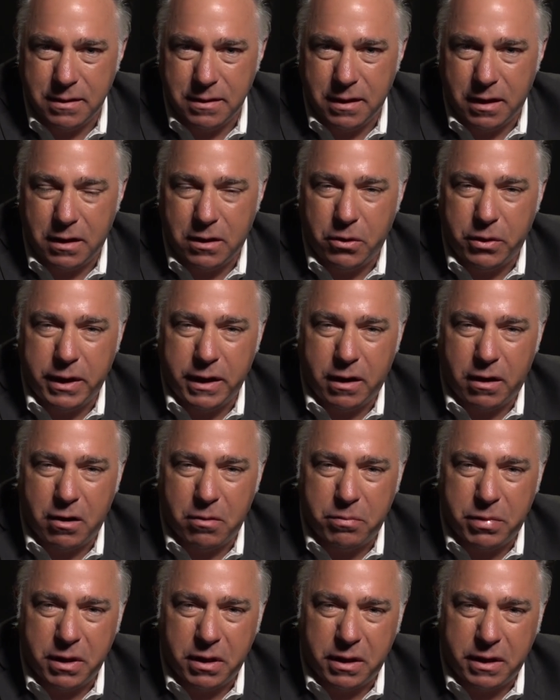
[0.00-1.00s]
including our
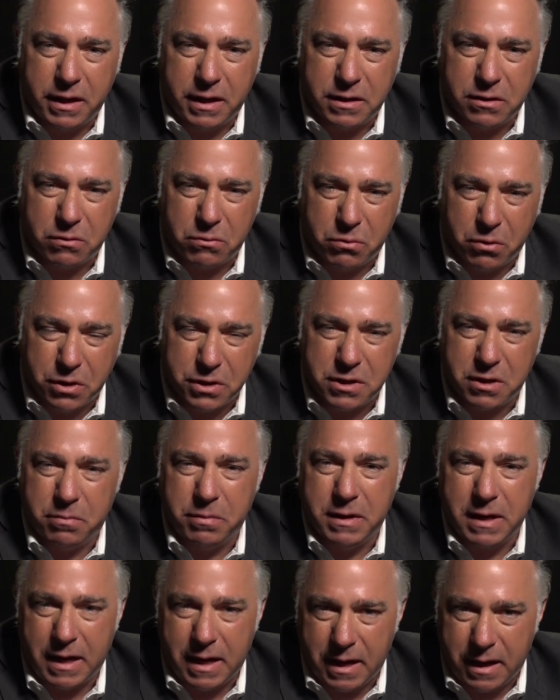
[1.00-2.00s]
ability to
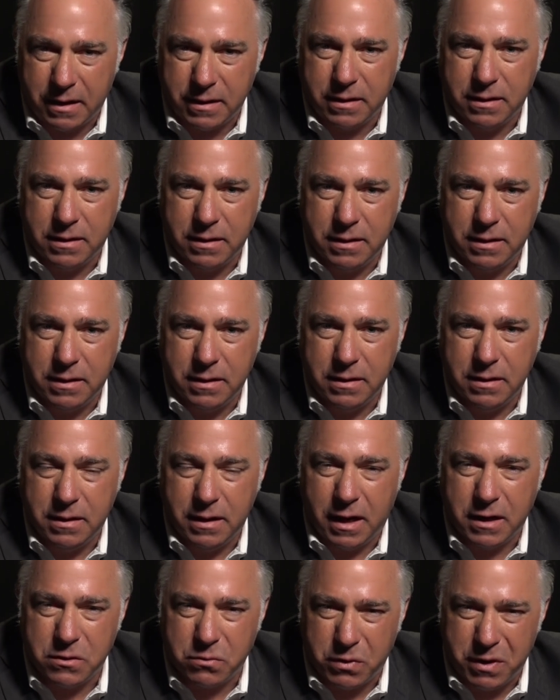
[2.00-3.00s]
worship God
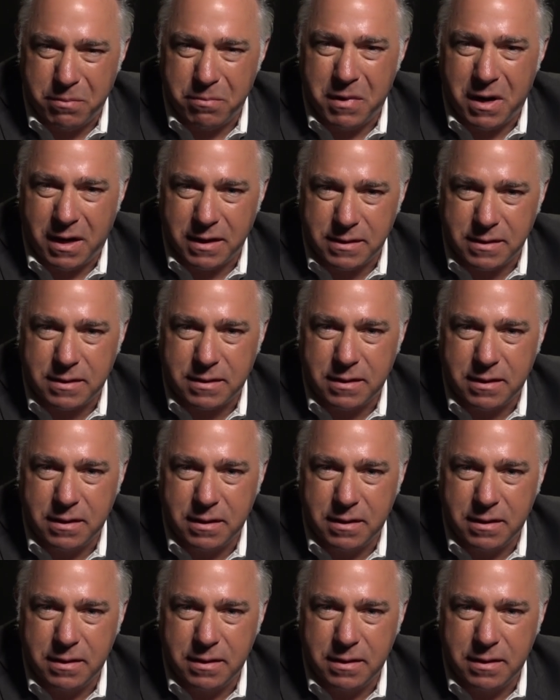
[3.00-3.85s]
as we must.